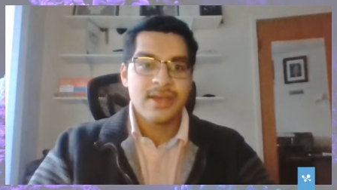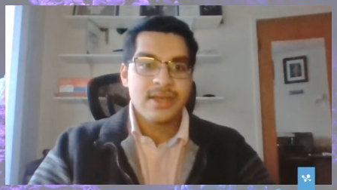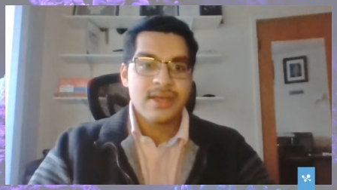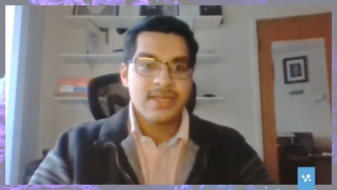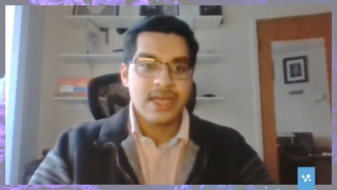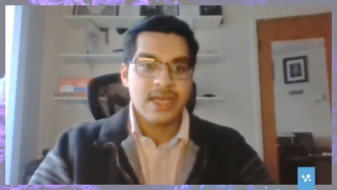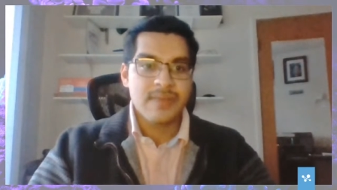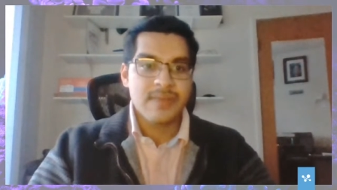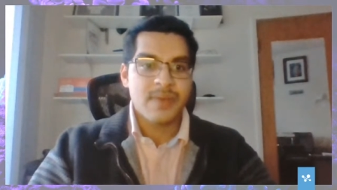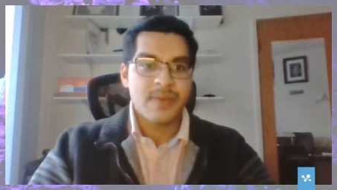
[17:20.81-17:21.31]

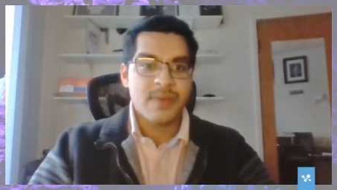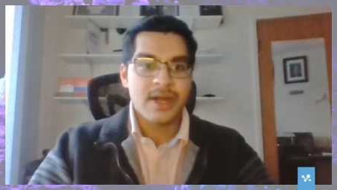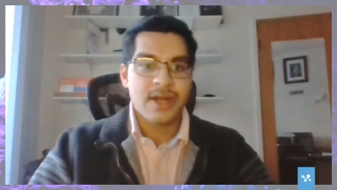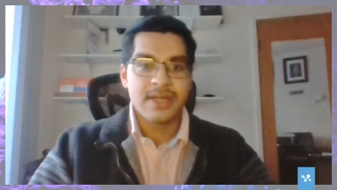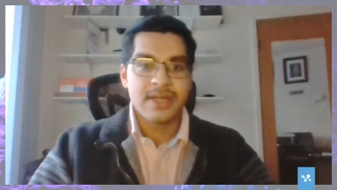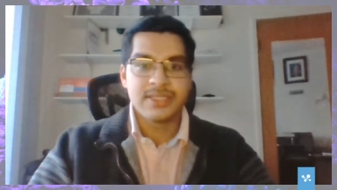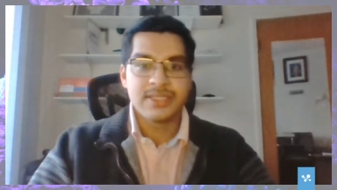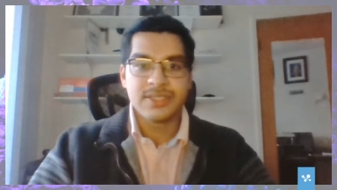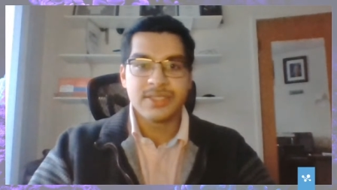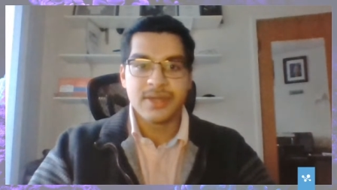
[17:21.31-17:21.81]
taking part
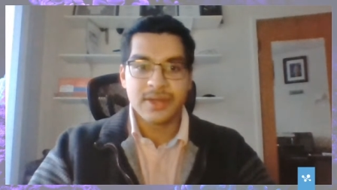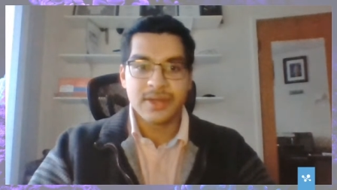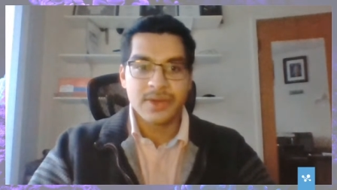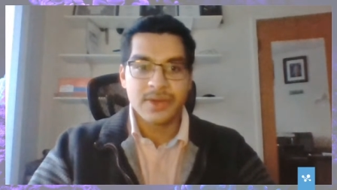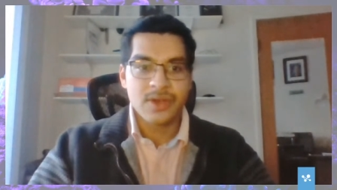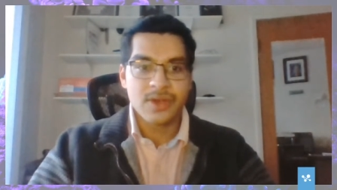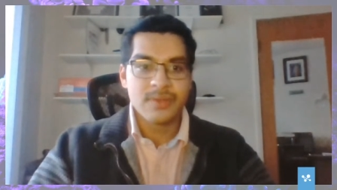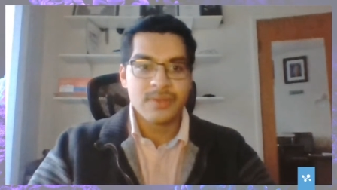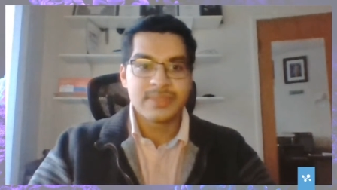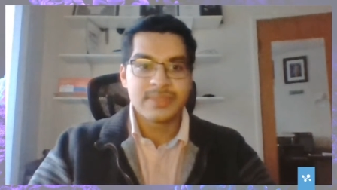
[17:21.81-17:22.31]
in student
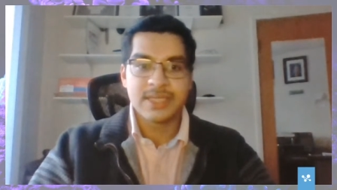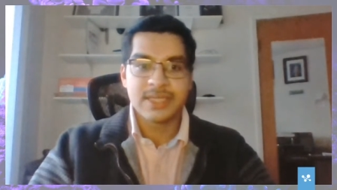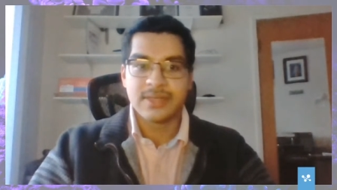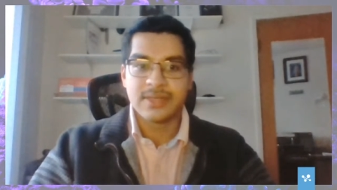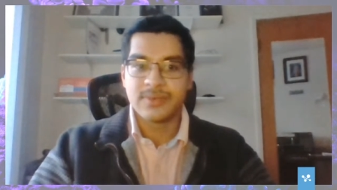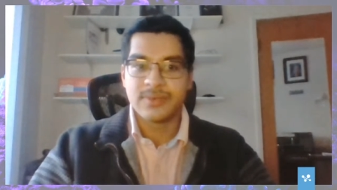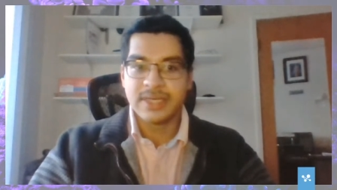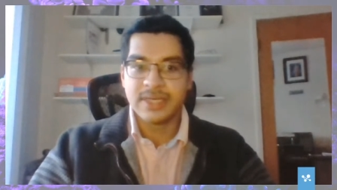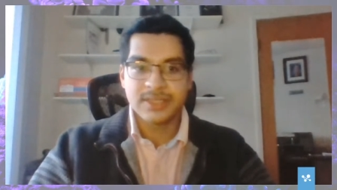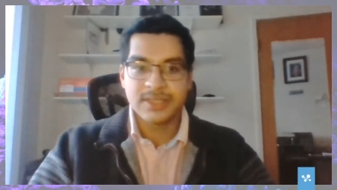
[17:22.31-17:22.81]
groups
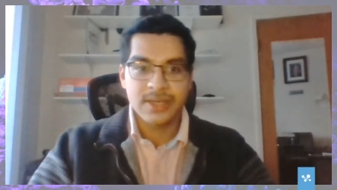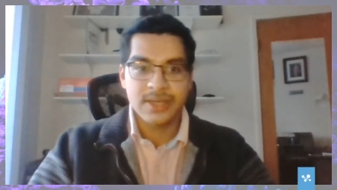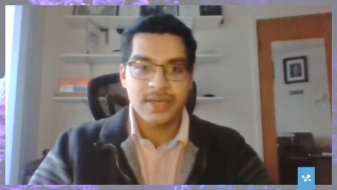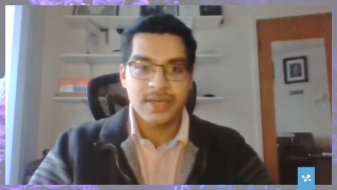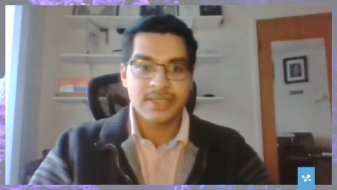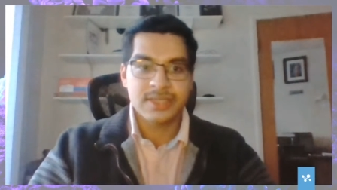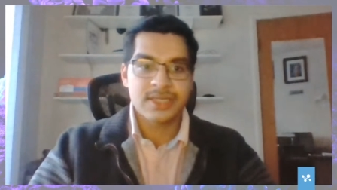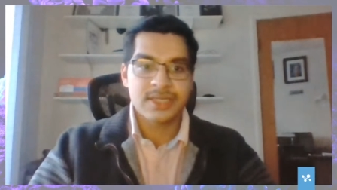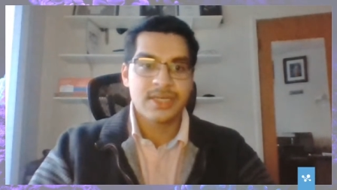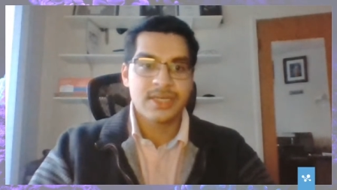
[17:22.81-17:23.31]
and
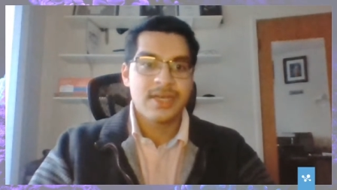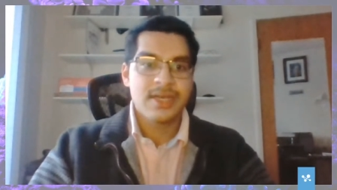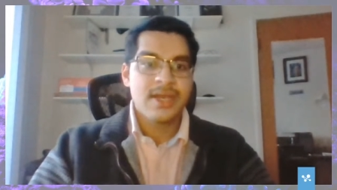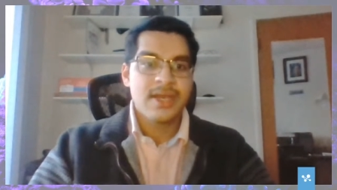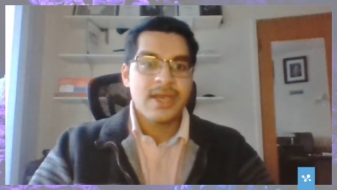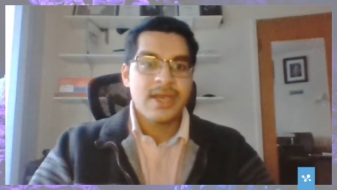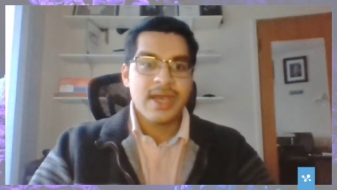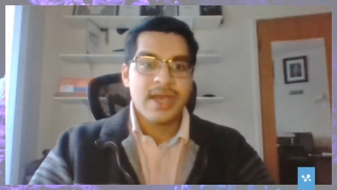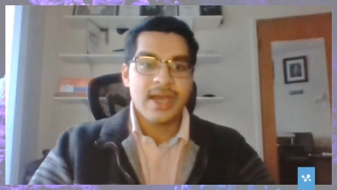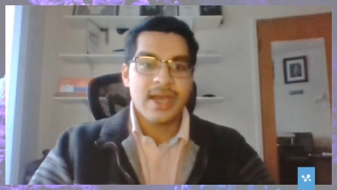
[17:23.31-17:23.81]
research
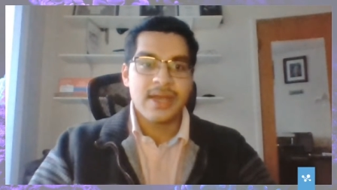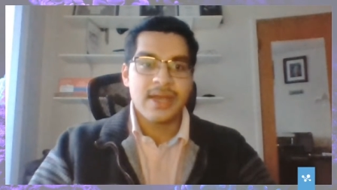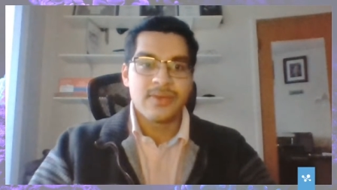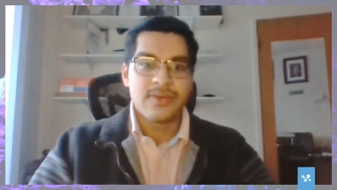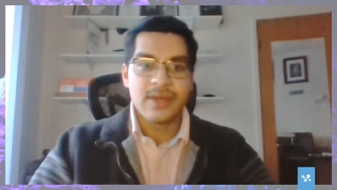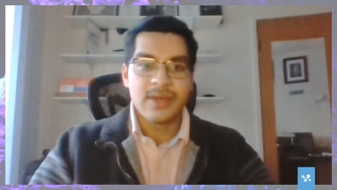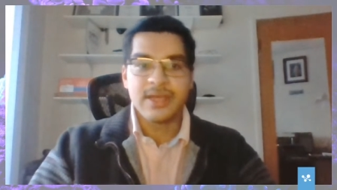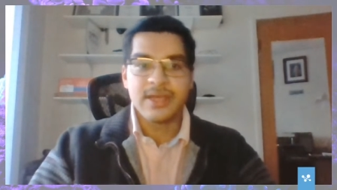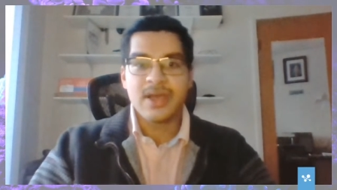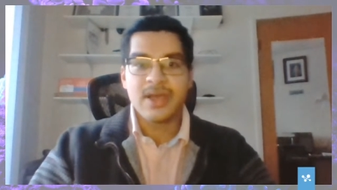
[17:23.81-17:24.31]
and
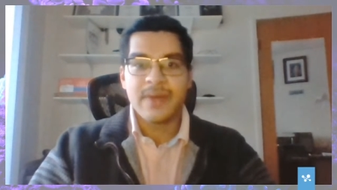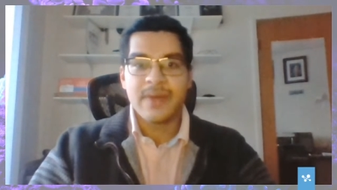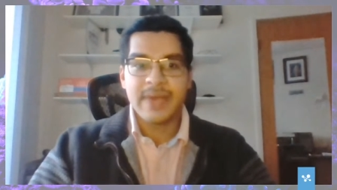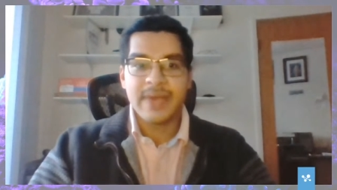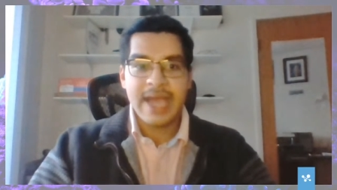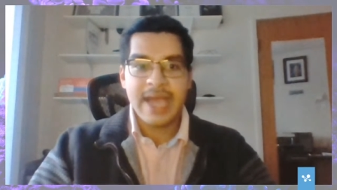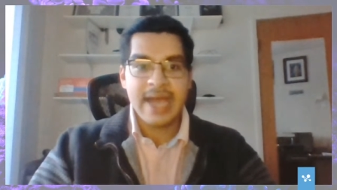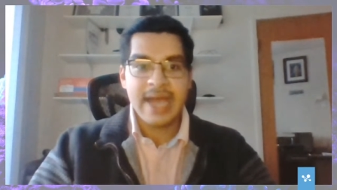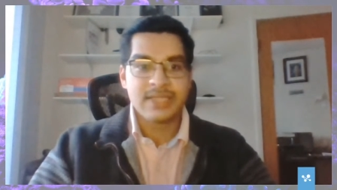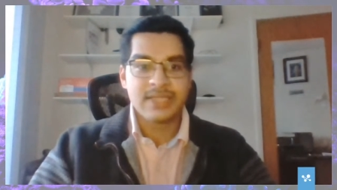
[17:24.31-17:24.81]
really got my
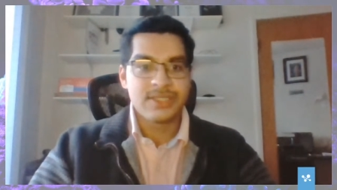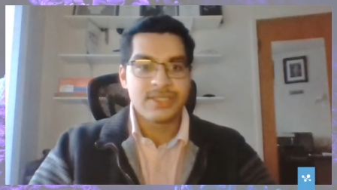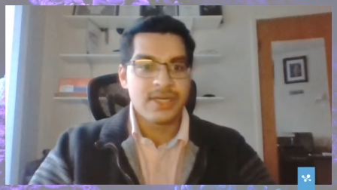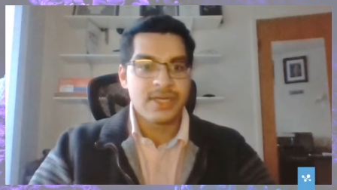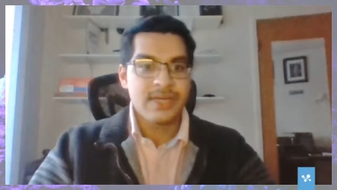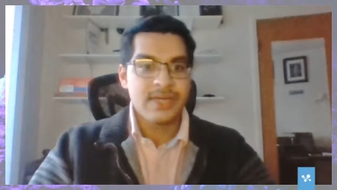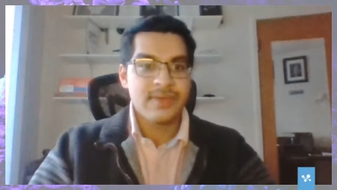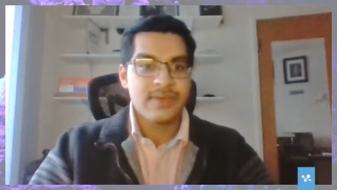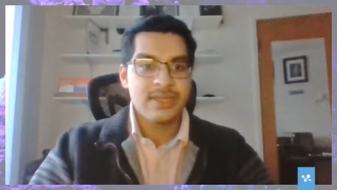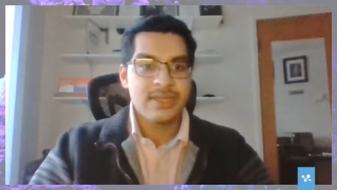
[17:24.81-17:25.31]
hands
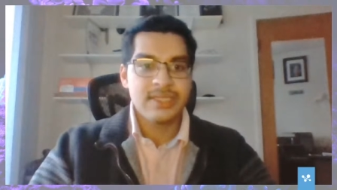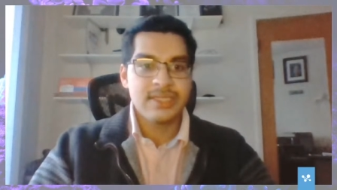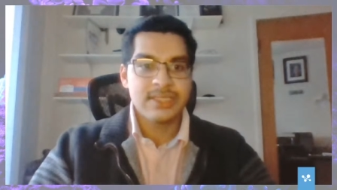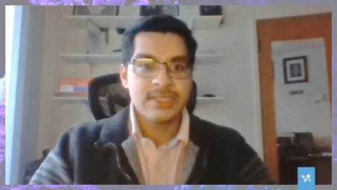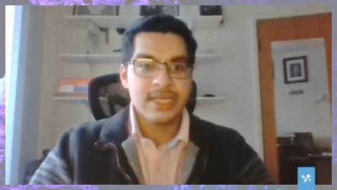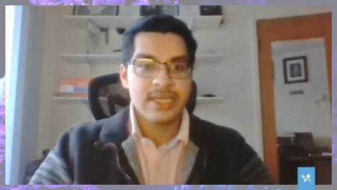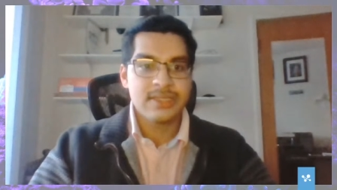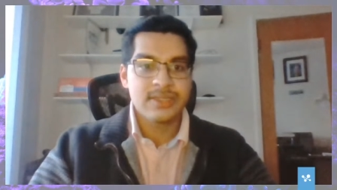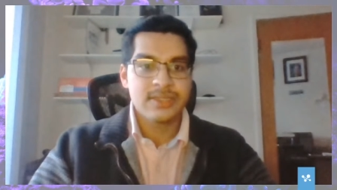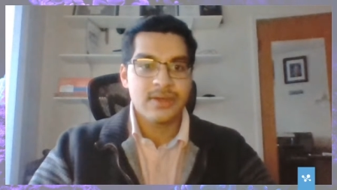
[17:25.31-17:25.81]
dirty with these
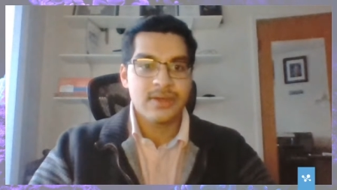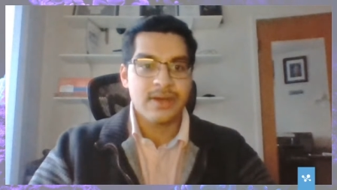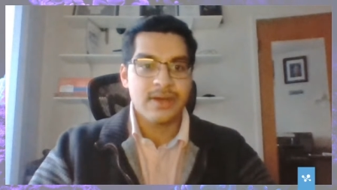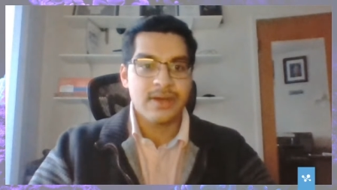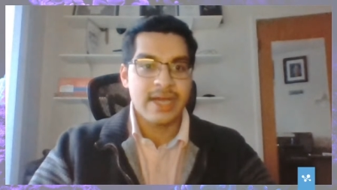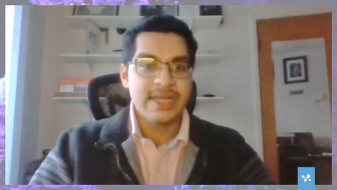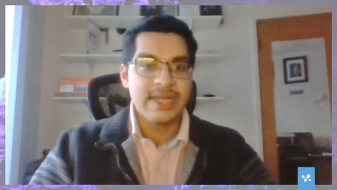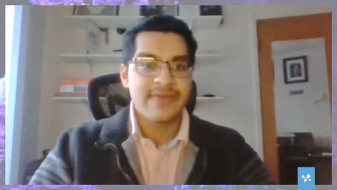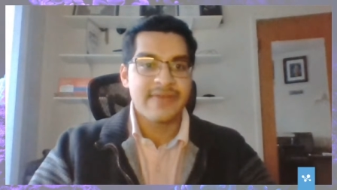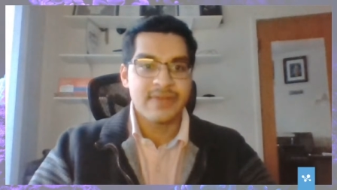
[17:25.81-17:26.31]
things. So
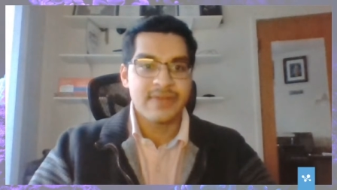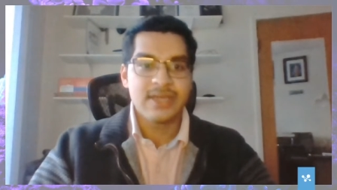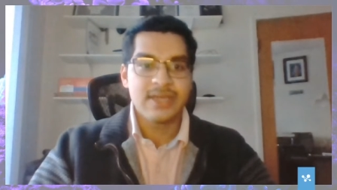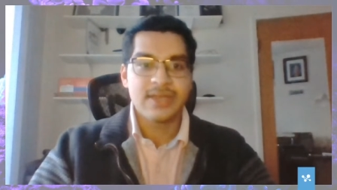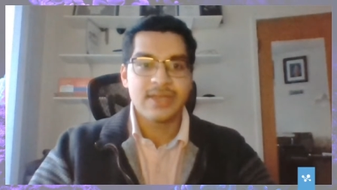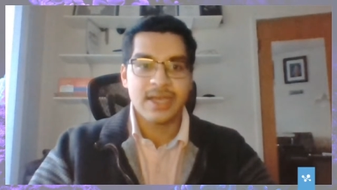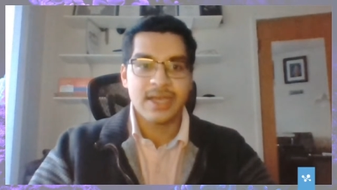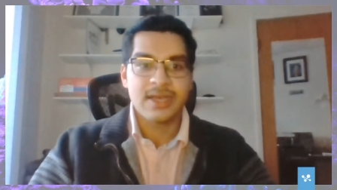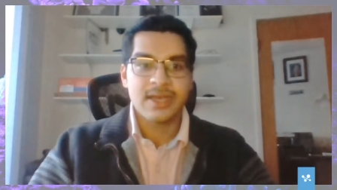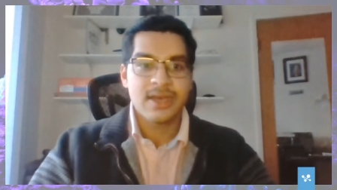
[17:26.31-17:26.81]
I definitely
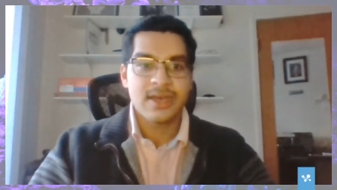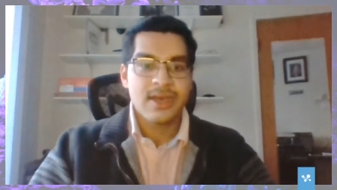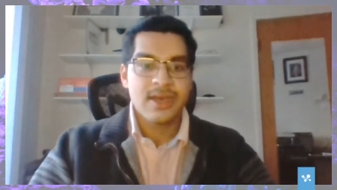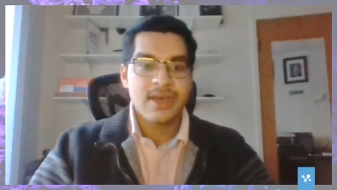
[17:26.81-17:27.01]
think